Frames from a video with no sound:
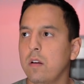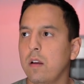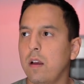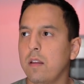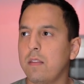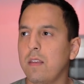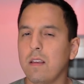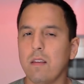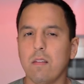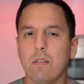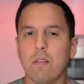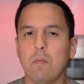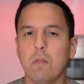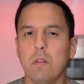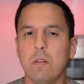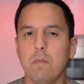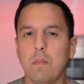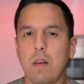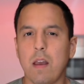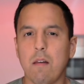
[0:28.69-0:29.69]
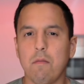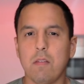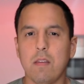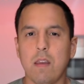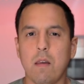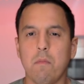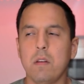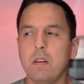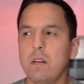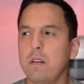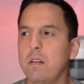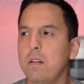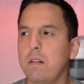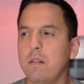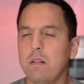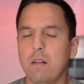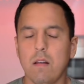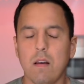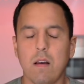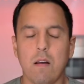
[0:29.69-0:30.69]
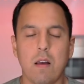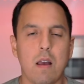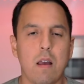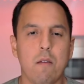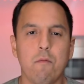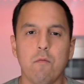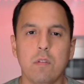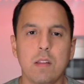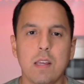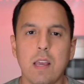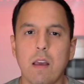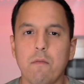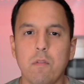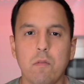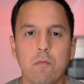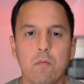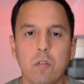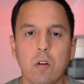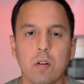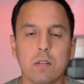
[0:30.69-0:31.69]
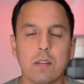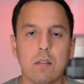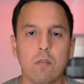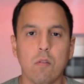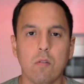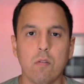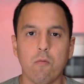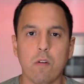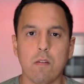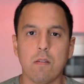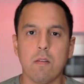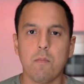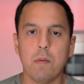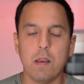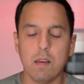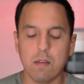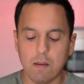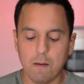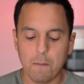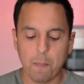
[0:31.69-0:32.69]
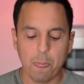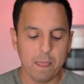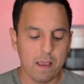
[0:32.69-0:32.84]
I think some of them have salmon in it. I haven't looked at those recipes.